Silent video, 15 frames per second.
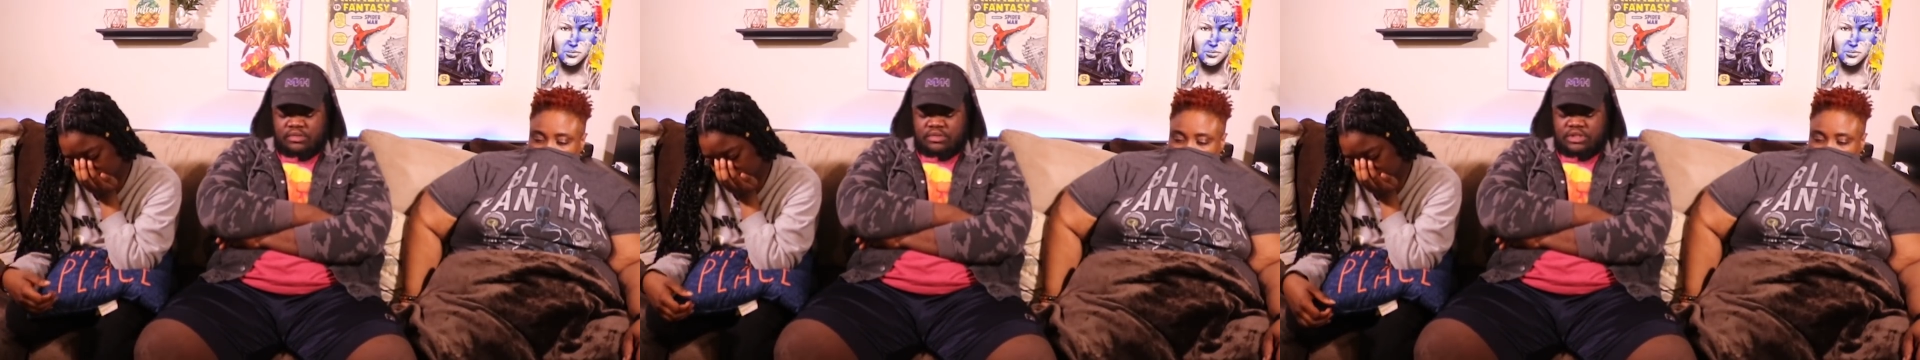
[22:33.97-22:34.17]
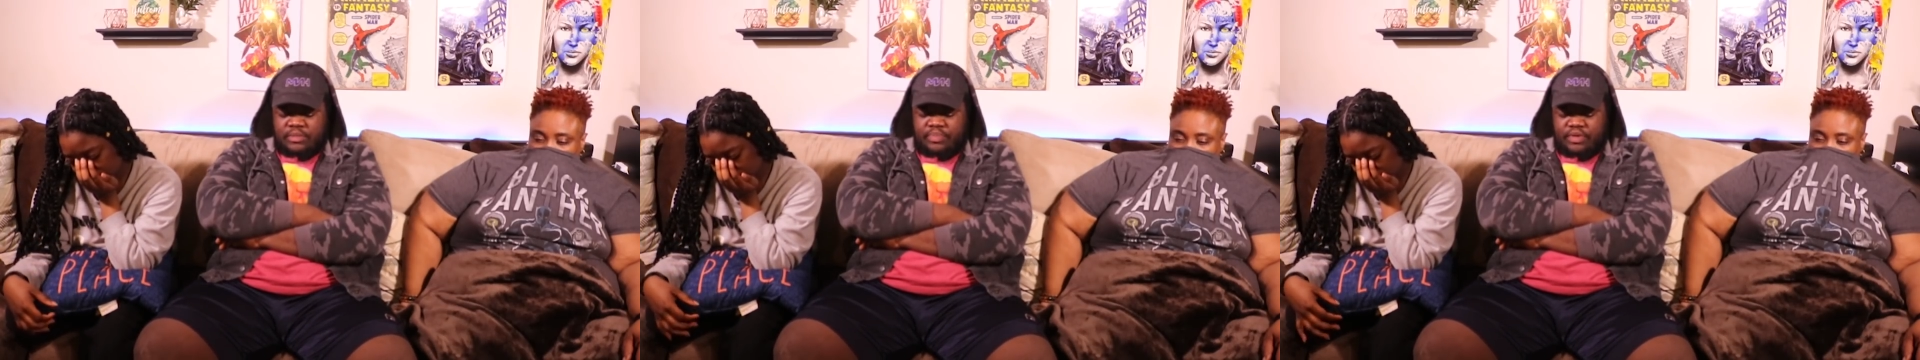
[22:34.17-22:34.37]

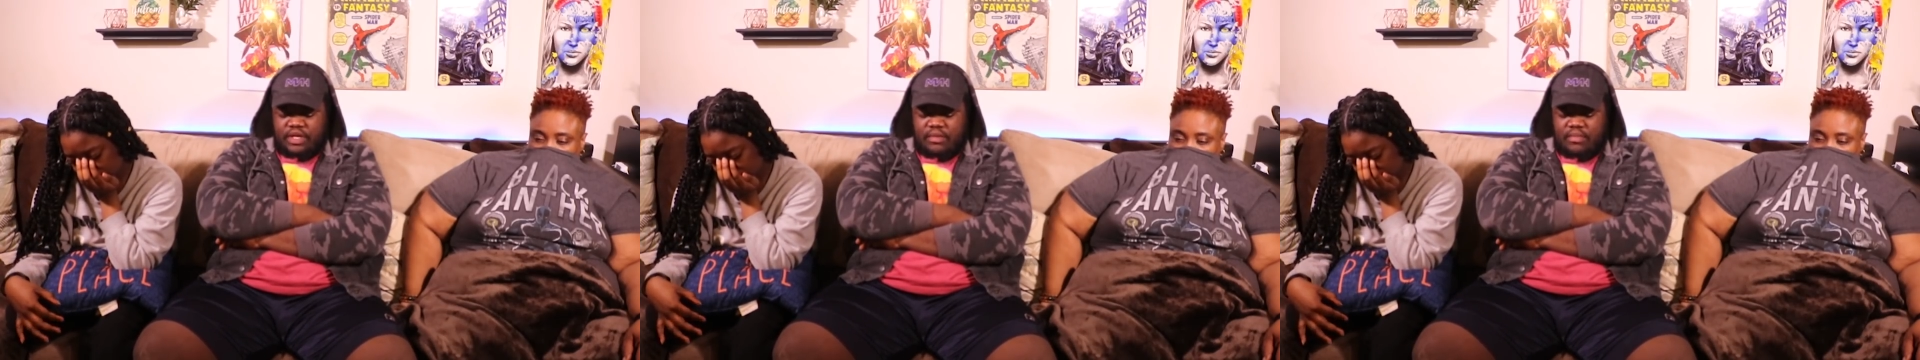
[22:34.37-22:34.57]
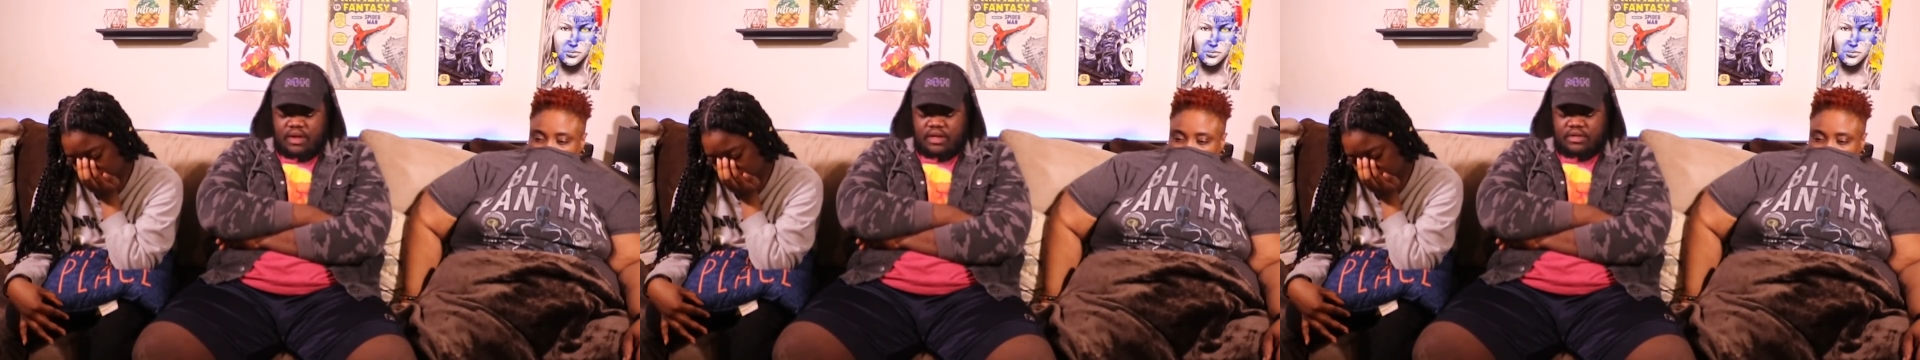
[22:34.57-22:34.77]
Speaker 1: to put
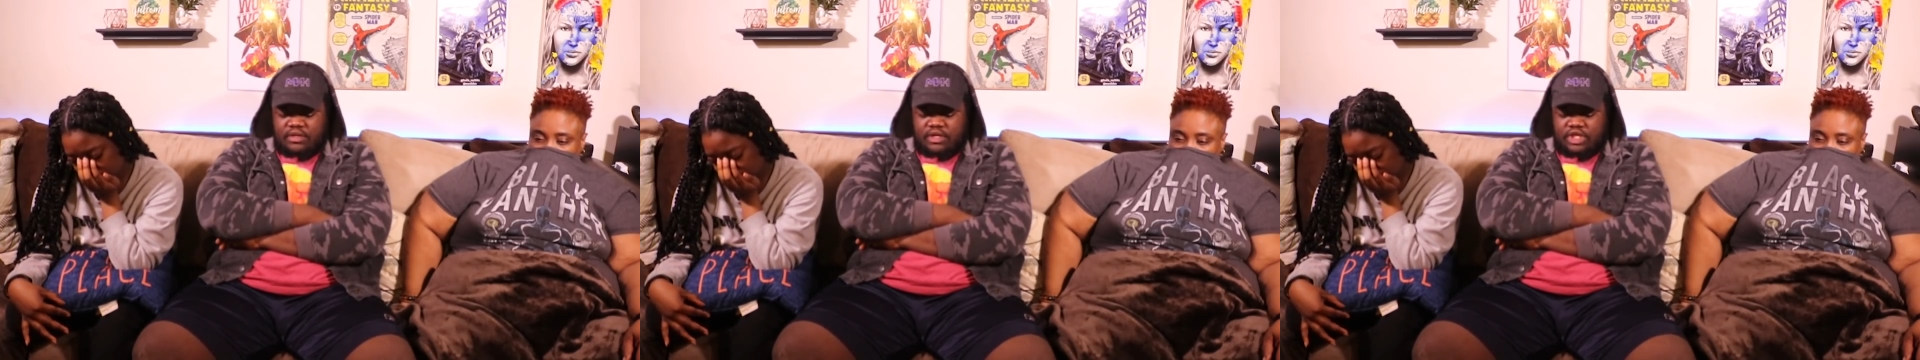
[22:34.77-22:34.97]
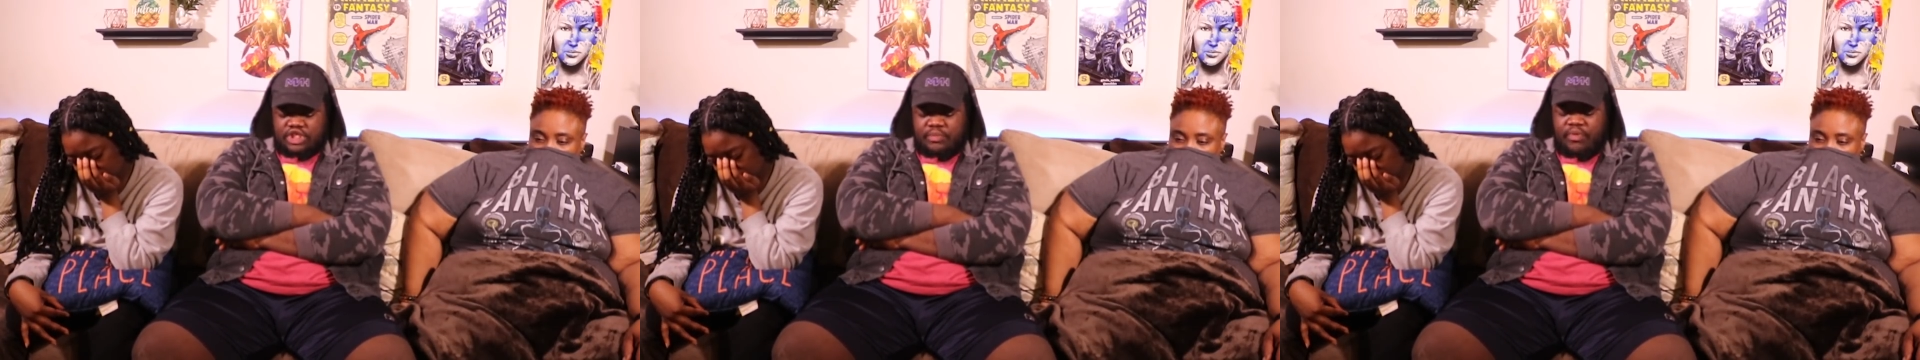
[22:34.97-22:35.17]
him on there
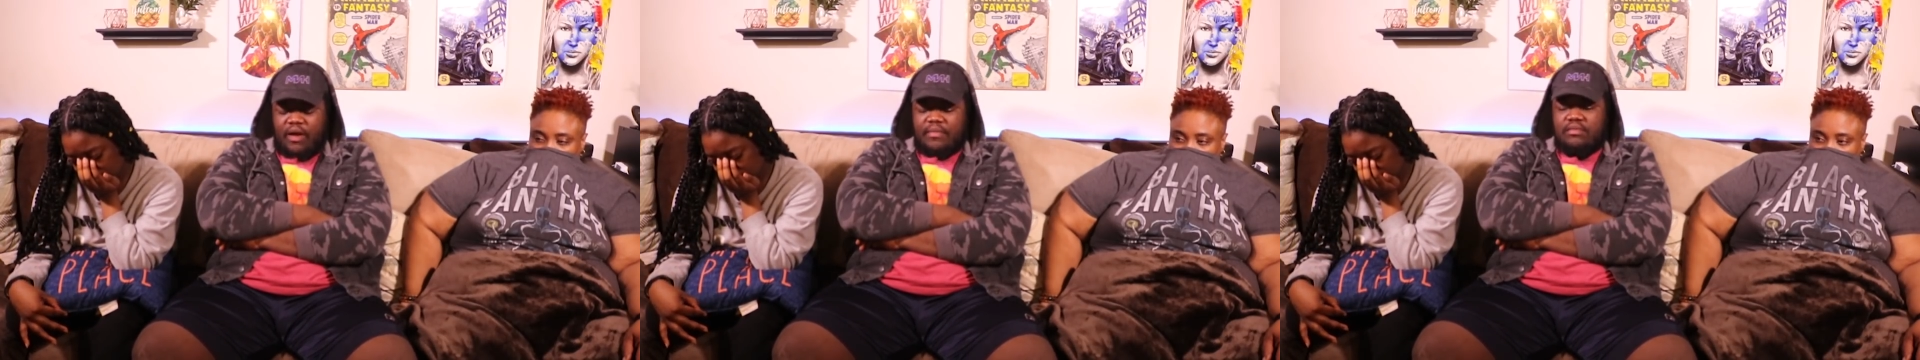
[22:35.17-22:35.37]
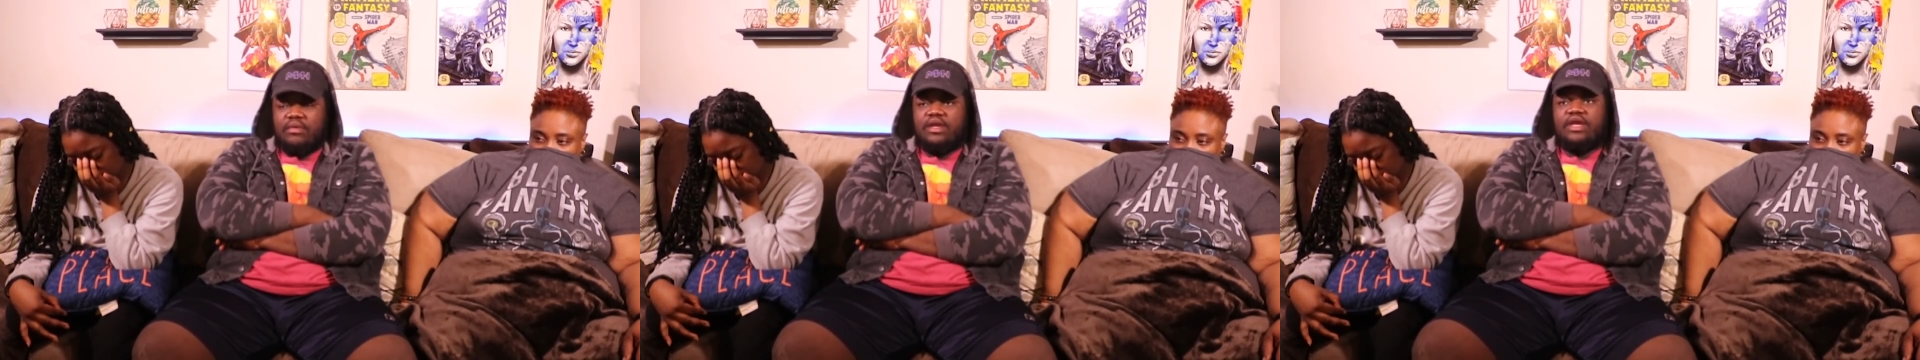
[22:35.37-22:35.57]
because she
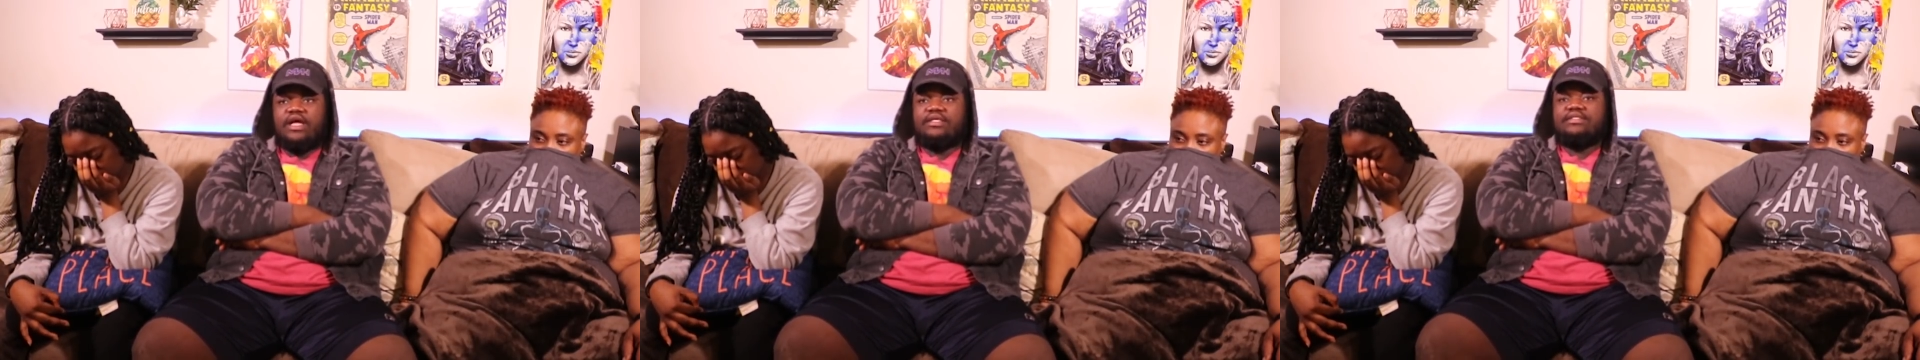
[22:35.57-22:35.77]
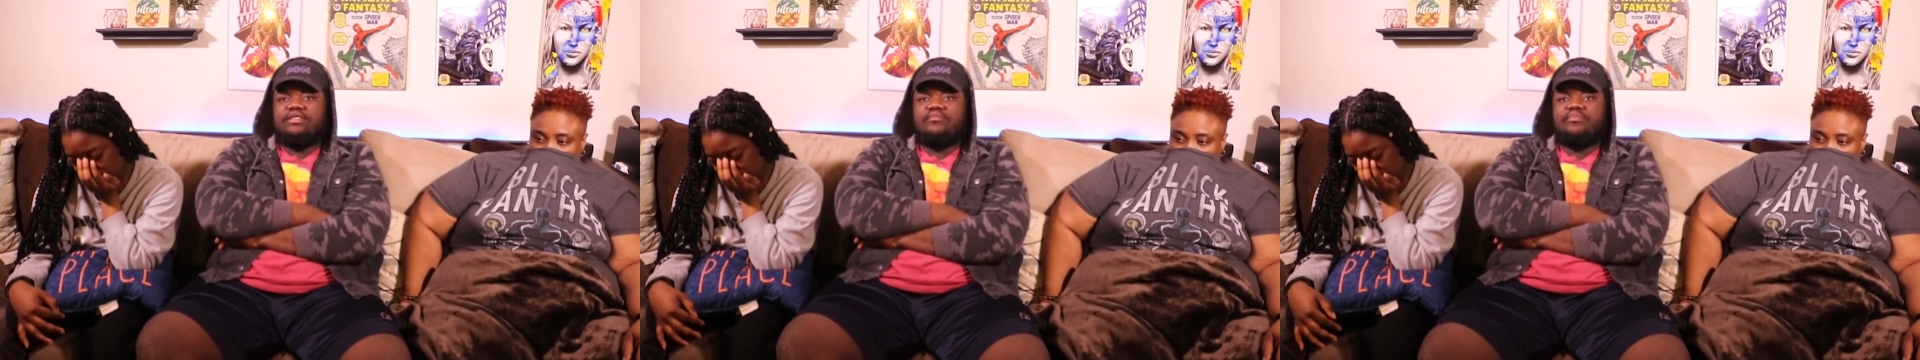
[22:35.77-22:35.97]
probably been in
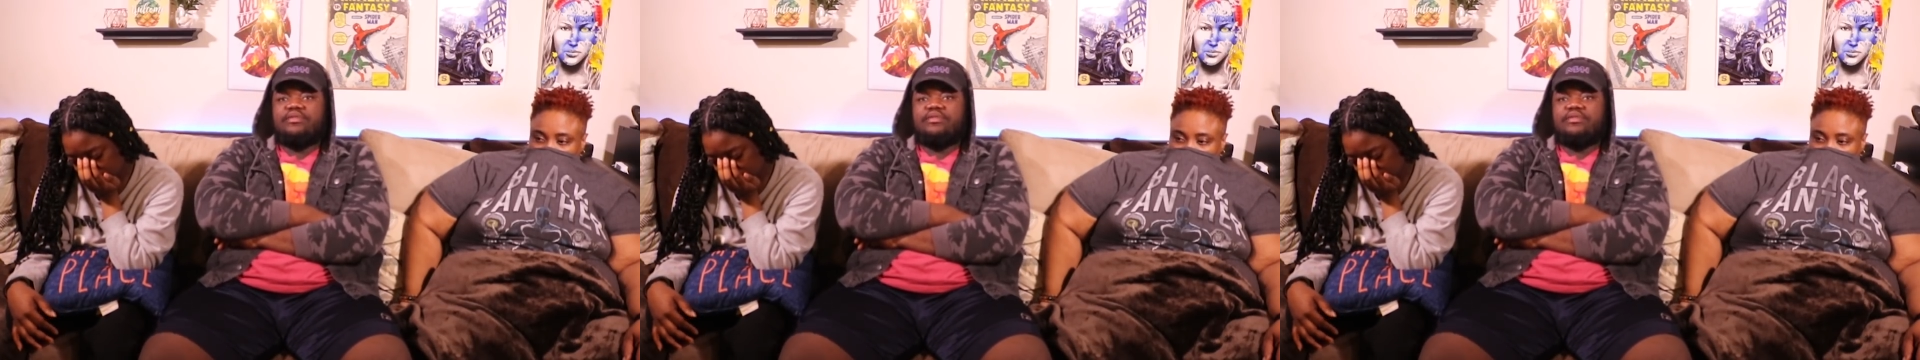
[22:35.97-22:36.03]
that same